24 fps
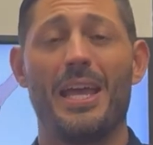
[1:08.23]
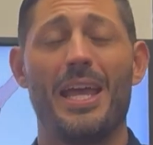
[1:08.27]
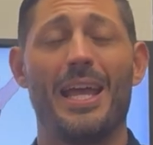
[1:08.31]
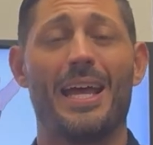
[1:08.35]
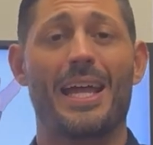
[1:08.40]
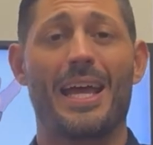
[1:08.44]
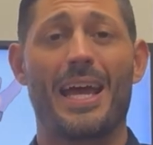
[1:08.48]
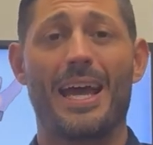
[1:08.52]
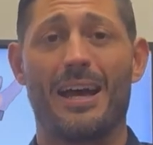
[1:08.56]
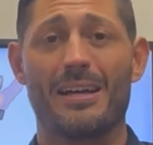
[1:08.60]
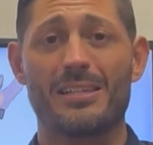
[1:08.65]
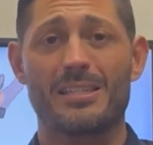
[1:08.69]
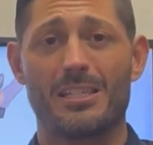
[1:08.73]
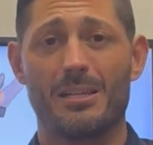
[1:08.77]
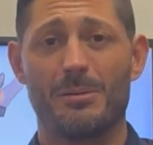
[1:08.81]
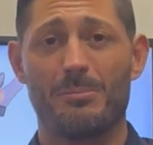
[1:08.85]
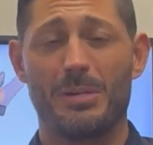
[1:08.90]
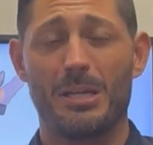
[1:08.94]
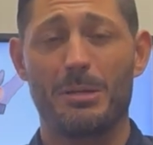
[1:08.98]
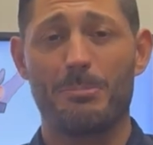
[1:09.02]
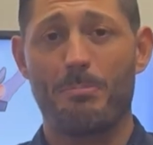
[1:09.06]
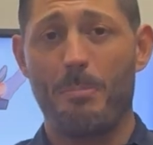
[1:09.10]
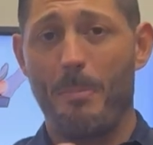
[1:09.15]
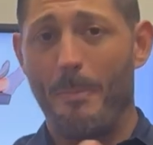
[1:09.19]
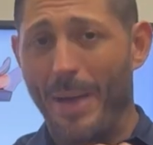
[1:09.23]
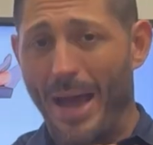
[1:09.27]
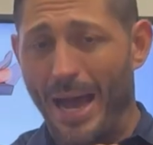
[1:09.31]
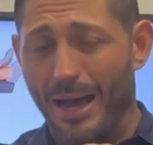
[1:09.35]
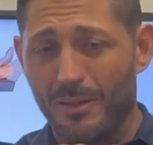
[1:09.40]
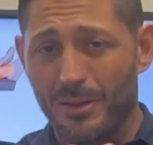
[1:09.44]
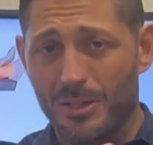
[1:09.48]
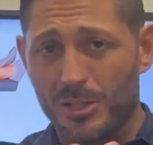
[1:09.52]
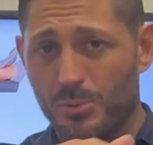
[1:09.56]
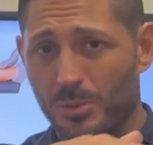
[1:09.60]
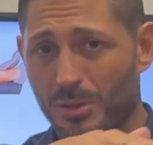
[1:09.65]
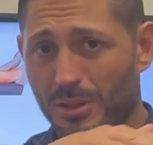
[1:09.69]
And it has to be
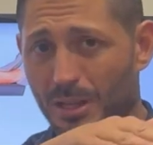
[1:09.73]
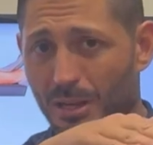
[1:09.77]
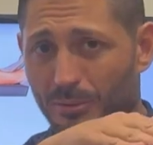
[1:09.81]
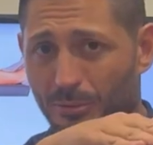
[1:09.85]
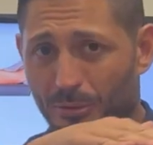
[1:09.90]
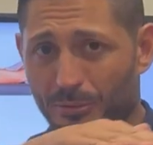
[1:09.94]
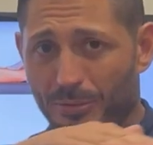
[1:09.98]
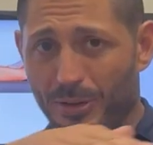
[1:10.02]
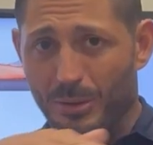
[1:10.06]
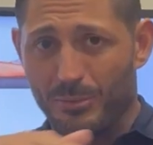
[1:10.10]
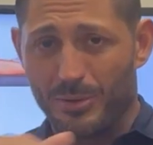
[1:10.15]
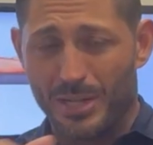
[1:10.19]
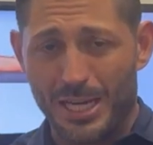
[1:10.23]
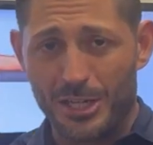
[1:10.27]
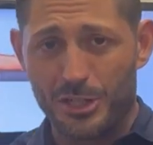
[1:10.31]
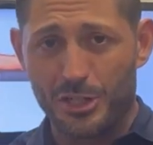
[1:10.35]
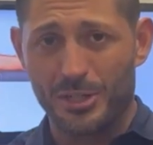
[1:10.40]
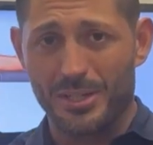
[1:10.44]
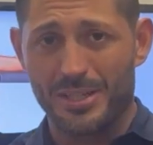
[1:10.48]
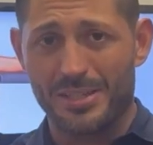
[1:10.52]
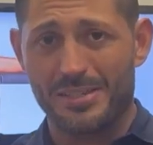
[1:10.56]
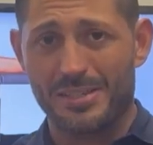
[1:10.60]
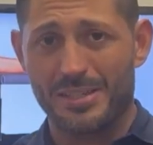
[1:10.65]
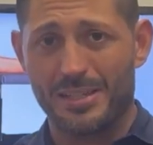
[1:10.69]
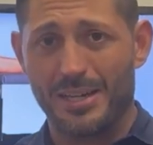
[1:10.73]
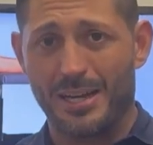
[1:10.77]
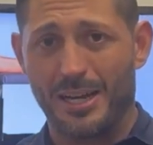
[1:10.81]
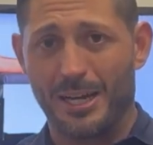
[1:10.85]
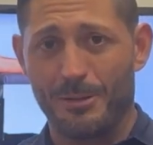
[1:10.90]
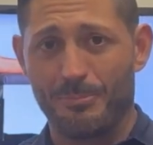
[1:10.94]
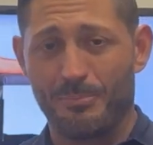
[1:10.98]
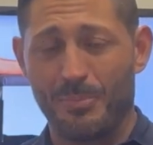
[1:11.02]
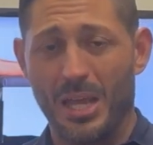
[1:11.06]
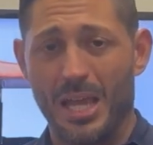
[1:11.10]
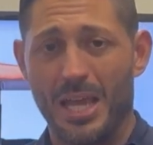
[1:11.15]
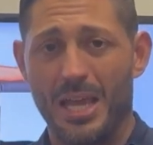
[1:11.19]
balanced with level foundation to sit
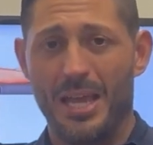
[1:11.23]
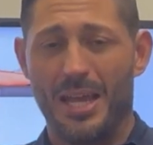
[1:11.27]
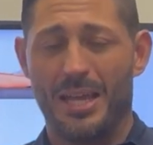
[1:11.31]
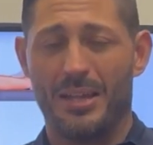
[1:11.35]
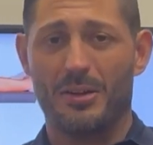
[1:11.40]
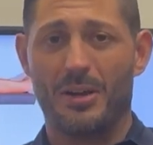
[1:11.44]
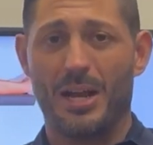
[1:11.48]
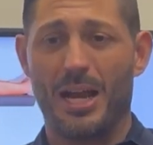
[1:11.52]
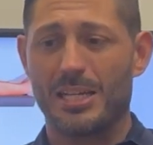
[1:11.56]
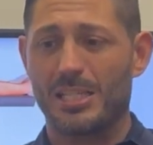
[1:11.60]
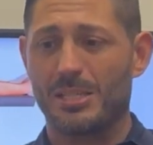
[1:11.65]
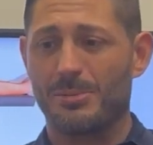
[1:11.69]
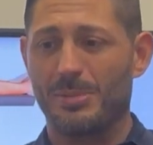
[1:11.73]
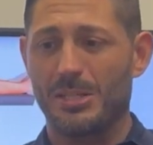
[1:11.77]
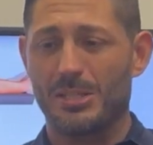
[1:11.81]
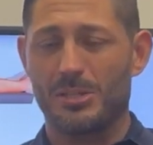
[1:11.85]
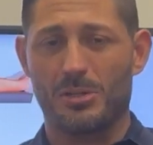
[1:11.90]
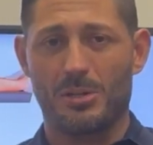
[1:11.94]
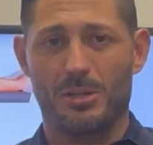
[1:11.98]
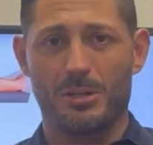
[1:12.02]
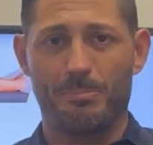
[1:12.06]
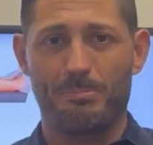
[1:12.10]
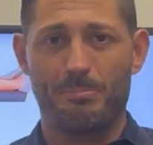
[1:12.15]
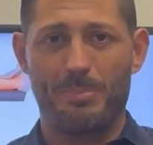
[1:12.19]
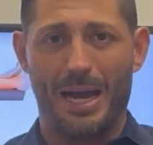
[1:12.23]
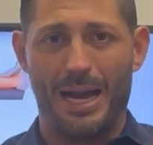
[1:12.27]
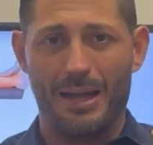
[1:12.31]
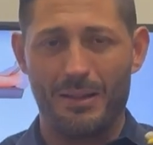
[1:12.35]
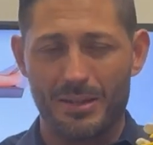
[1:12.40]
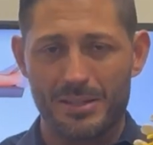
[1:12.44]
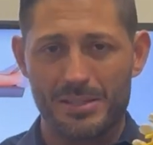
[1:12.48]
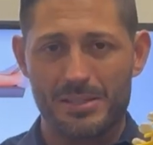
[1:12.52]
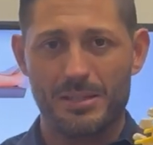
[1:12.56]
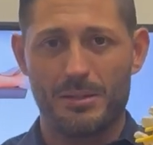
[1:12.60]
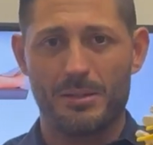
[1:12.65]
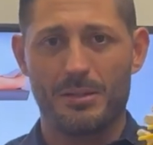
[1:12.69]
on, and there has to be certain
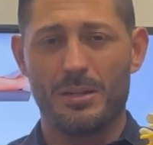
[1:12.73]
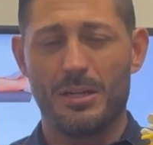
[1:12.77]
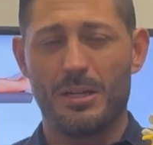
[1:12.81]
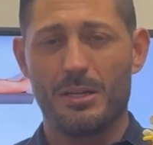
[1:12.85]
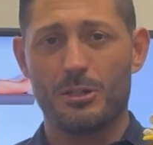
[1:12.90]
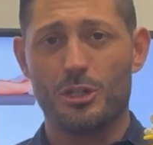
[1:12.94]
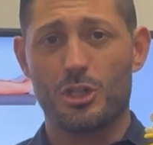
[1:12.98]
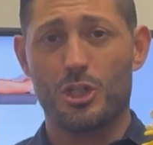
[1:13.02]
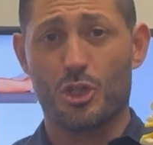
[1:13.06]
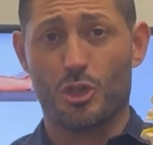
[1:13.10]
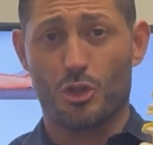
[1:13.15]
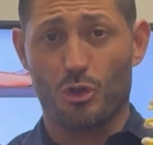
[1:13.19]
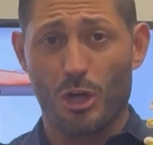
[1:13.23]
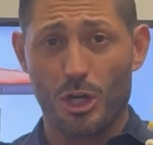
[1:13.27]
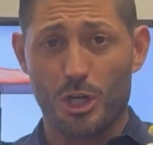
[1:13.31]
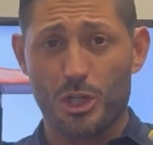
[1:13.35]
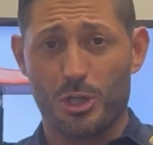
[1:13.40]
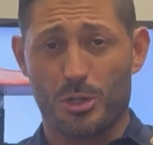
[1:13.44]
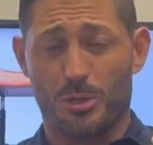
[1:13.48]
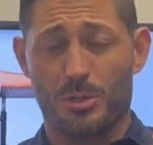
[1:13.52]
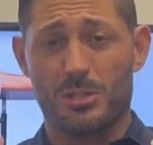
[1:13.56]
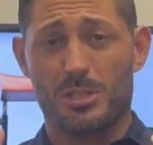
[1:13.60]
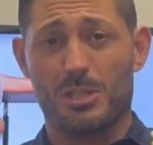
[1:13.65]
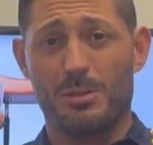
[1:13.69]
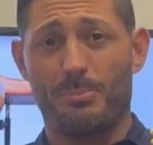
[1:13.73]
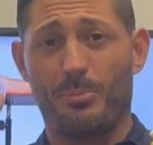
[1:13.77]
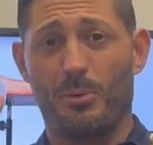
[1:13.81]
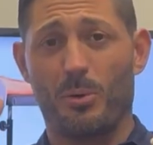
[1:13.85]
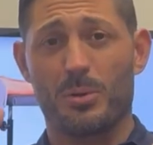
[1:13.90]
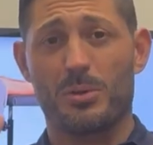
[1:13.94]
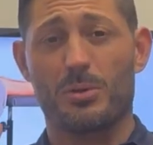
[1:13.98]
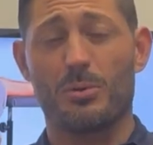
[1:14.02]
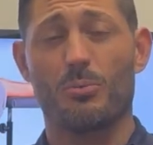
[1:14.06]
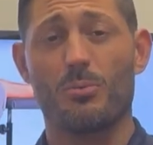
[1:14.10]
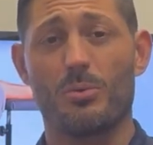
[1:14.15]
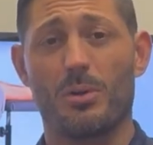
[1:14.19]
balance and structure to
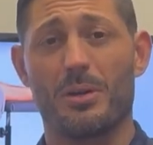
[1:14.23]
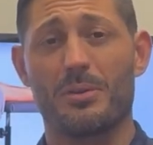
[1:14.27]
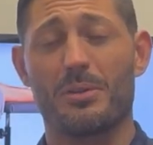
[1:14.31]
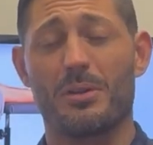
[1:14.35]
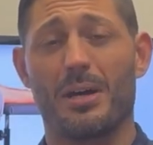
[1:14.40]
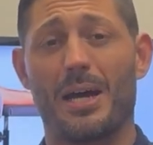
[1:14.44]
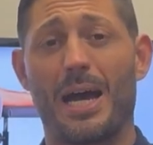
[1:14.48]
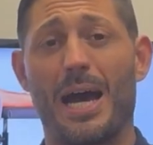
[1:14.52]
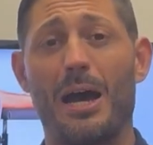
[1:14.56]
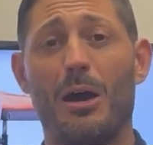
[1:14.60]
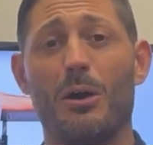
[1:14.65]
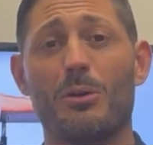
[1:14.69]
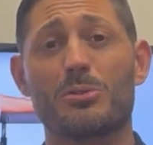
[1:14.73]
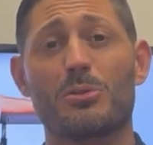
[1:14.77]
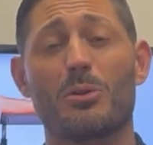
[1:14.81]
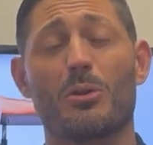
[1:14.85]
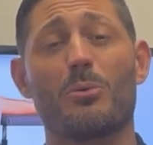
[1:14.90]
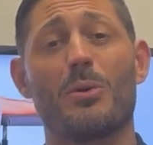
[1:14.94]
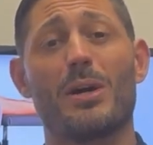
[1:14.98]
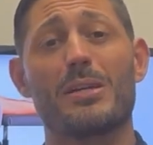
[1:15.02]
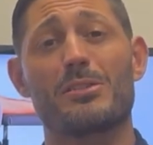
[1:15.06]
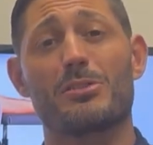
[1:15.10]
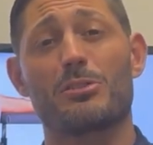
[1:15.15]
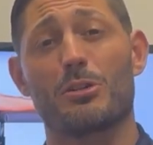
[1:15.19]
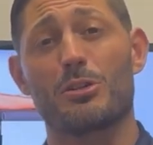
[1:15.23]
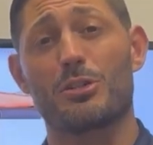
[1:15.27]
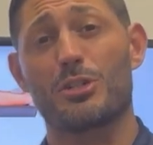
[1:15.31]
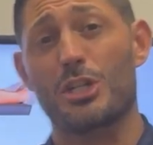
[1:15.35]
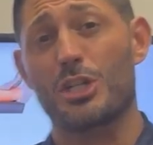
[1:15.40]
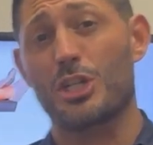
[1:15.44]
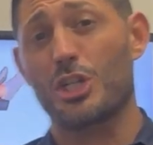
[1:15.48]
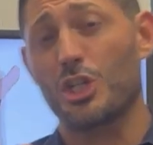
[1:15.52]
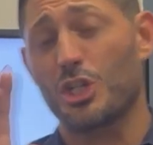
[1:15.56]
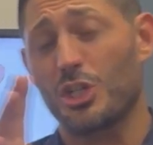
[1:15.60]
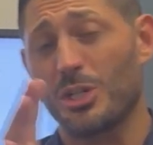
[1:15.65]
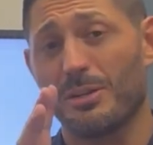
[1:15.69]
support the house, otherwise it starts to
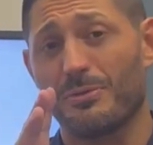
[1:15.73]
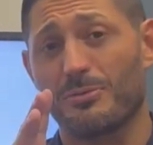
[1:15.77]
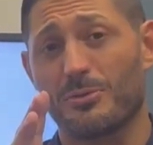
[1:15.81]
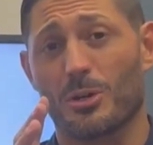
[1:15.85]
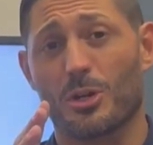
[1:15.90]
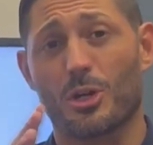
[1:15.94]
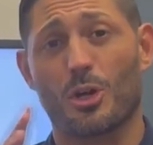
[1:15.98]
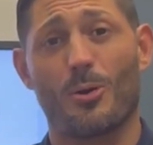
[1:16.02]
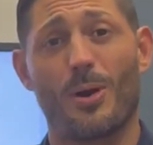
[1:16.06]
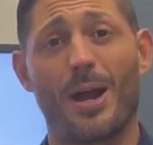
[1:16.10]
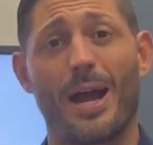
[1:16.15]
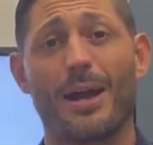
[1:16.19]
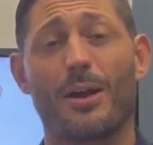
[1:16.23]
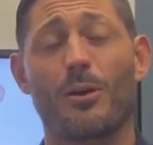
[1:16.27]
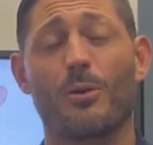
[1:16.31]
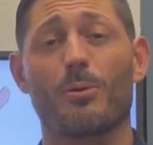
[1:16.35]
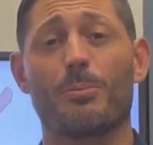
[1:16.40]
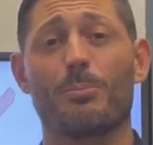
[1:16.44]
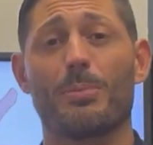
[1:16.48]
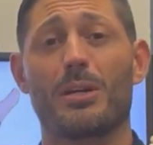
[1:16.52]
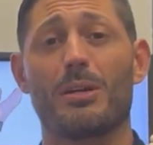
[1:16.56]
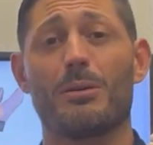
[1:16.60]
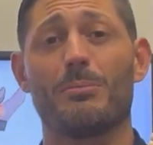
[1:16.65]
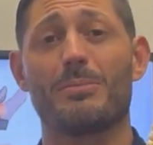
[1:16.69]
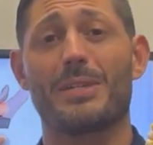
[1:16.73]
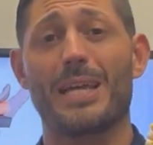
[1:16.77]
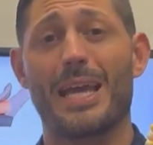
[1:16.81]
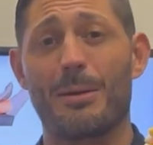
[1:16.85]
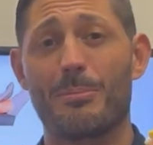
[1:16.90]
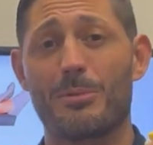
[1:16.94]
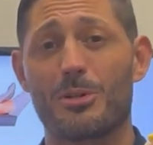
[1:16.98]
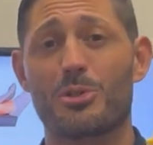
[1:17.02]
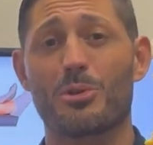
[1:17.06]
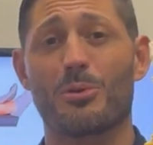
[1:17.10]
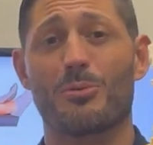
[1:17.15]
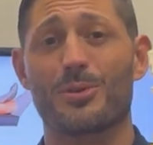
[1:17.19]
shift or crack or become
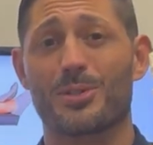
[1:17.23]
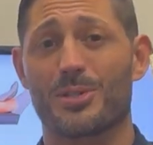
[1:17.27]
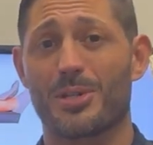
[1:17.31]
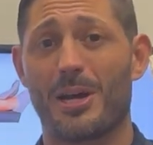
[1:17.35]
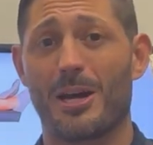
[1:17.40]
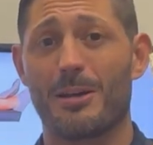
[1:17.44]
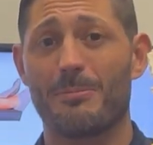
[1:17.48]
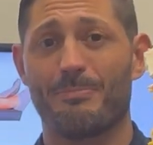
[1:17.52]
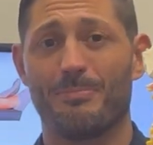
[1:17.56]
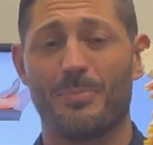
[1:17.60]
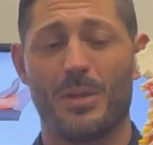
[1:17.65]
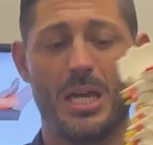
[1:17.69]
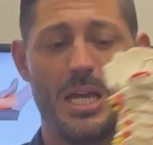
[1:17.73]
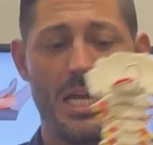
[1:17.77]
damaged over time.